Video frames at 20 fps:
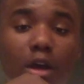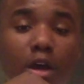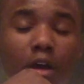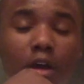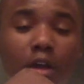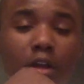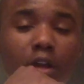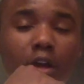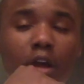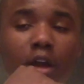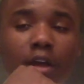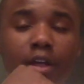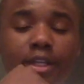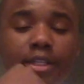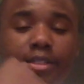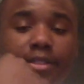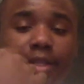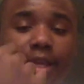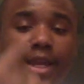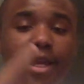on
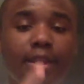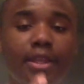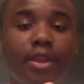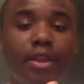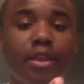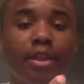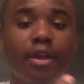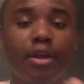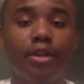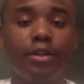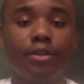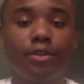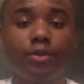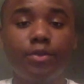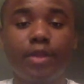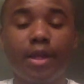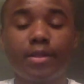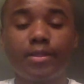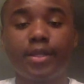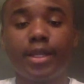August 10th,
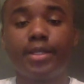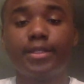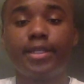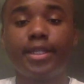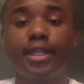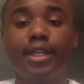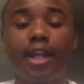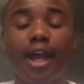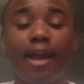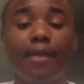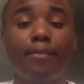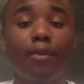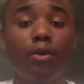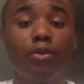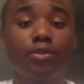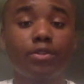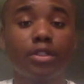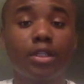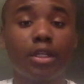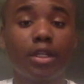2019, I
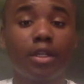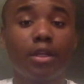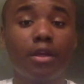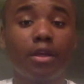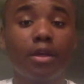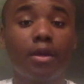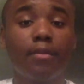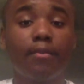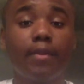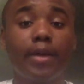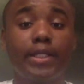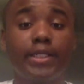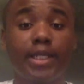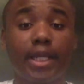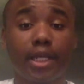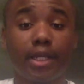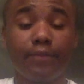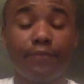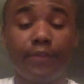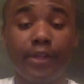posted my
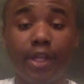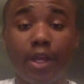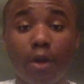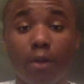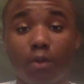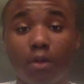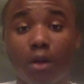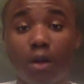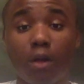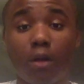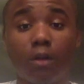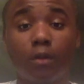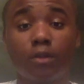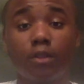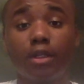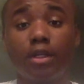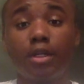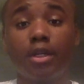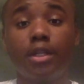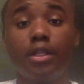second video
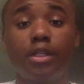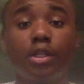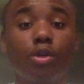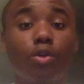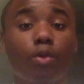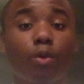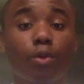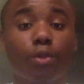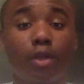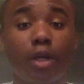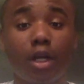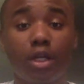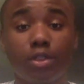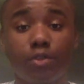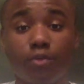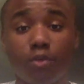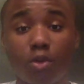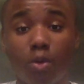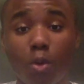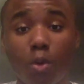called the
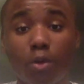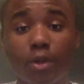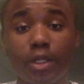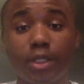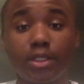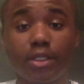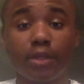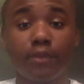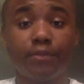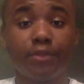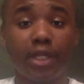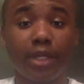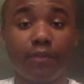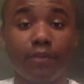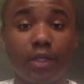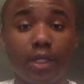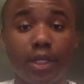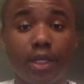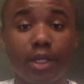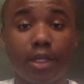unorthodox recordings of
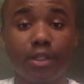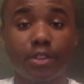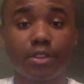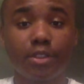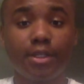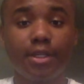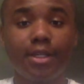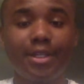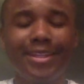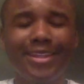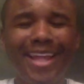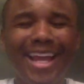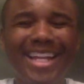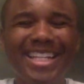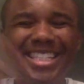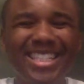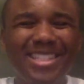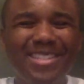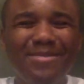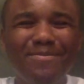David Hicks.
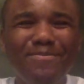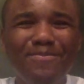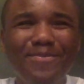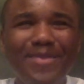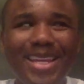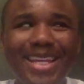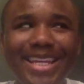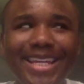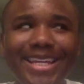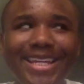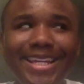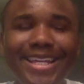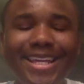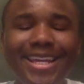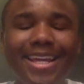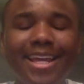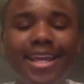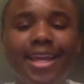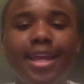That's me.